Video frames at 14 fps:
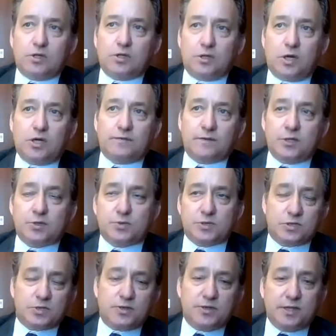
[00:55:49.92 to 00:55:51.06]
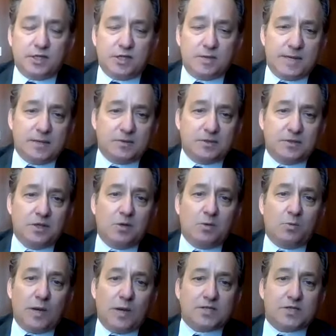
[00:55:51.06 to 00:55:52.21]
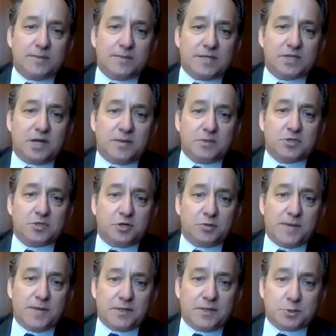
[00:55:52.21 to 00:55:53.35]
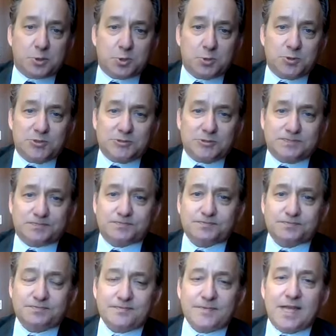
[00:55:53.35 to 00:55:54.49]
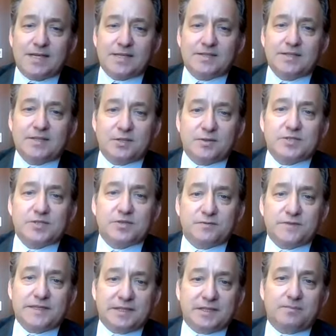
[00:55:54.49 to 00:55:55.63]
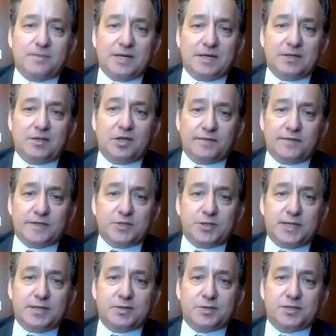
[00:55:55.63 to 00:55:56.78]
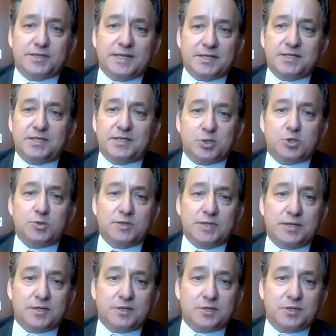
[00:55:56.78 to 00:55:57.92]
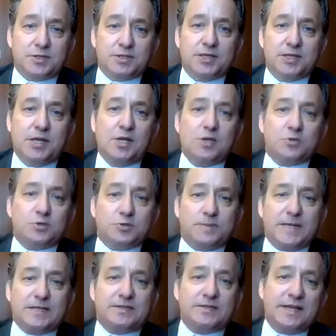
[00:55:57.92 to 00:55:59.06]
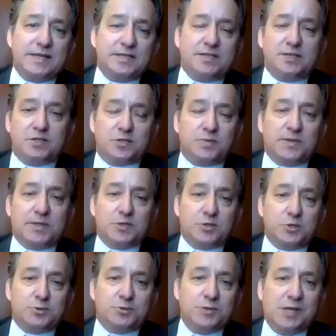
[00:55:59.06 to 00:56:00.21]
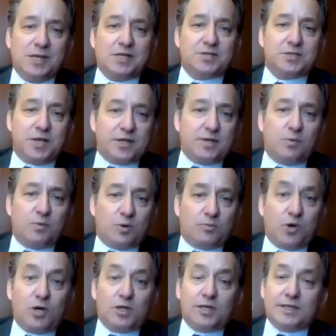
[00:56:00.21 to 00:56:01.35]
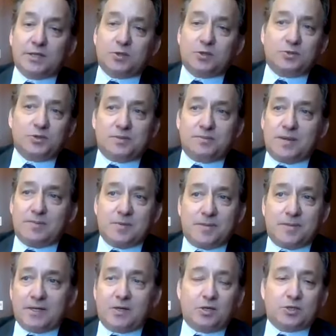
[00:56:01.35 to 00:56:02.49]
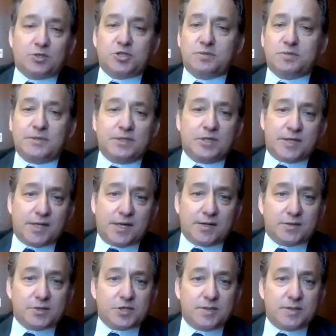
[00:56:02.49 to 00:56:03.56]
a lot of countries are thinking about when is the best time to start medical school. And I think there is a feeling among a lot of educators that 18 is too young to start. So spend 18 to 22 studying more broadly, including maybe biology, but other